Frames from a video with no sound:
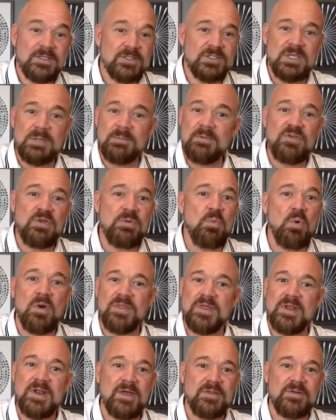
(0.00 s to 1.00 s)
Some of you
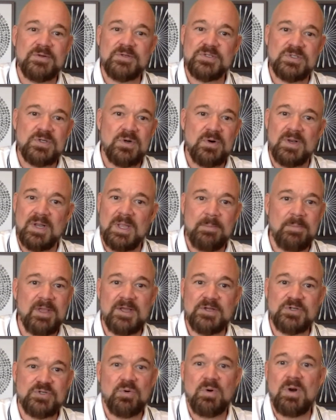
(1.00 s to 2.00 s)
more than others, certainly,
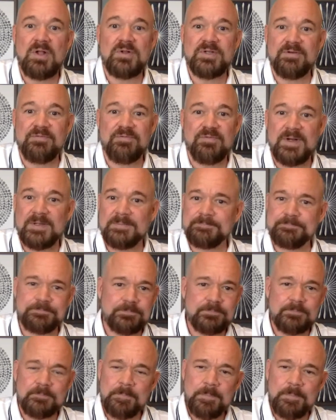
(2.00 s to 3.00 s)
because you're all different.